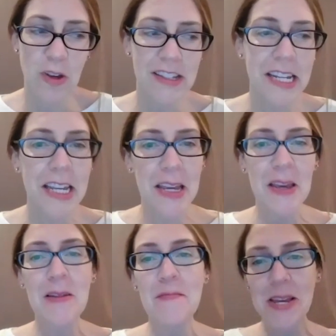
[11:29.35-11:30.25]
Because it can
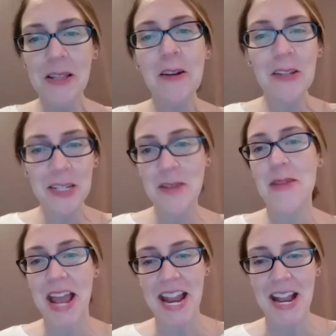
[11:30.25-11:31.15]
kind of be a little
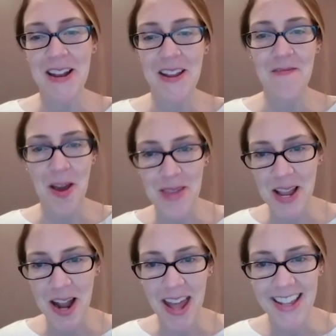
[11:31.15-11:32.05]
intimidating, if I'm
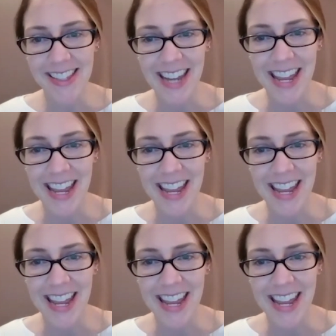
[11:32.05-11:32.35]
being honest.